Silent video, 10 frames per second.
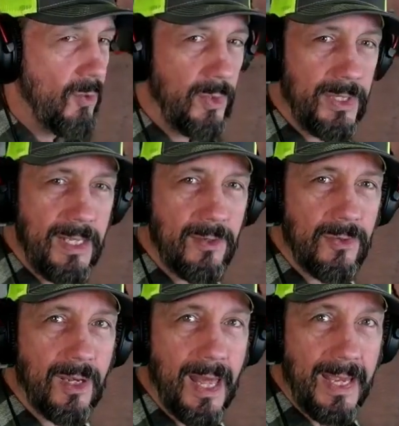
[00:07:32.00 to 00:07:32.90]
either the
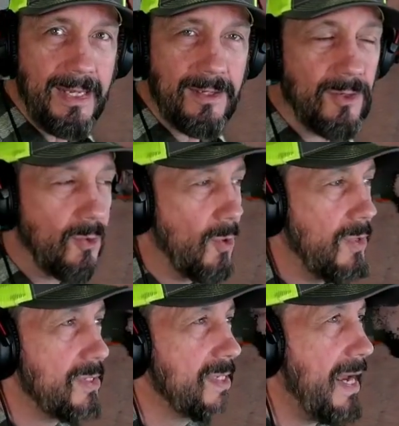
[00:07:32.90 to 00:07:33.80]
light or the
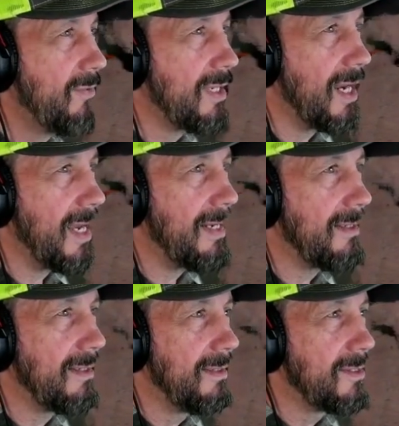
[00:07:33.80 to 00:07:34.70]
sound and light.
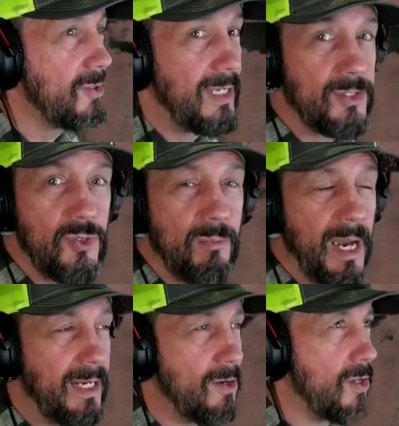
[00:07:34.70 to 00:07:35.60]
So let's do my
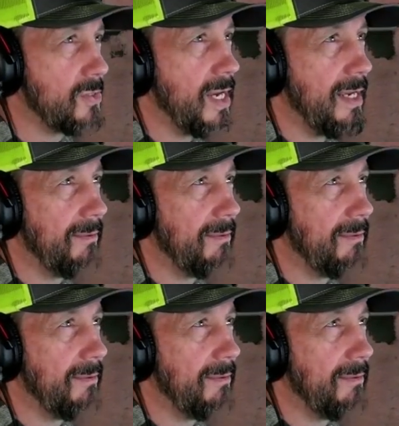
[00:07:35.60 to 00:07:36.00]
call sign.